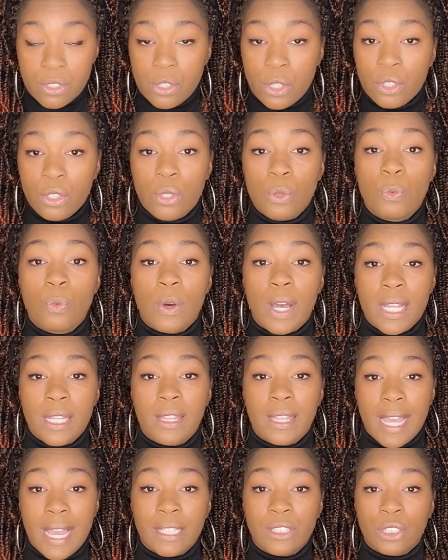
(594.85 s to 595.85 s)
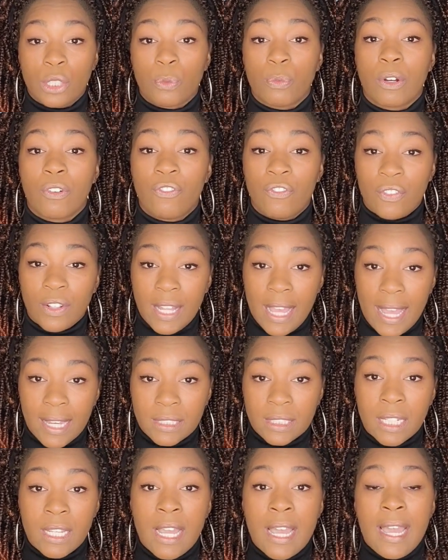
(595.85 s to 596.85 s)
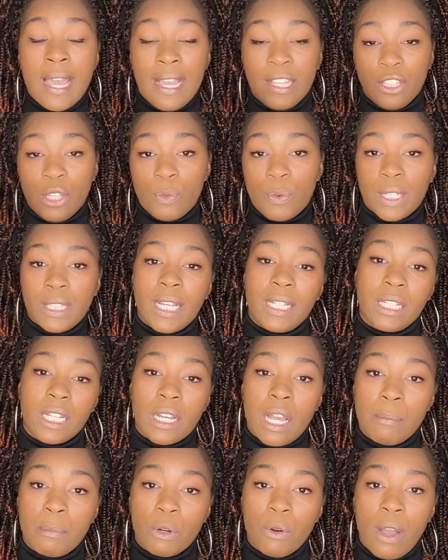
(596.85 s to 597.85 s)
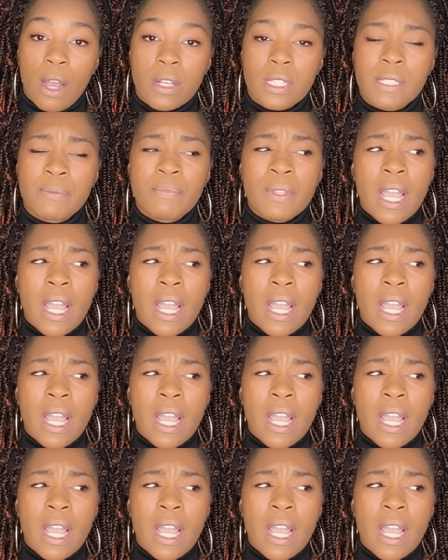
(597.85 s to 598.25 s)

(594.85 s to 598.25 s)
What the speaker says: So you want that to reflect, and you want that to come across.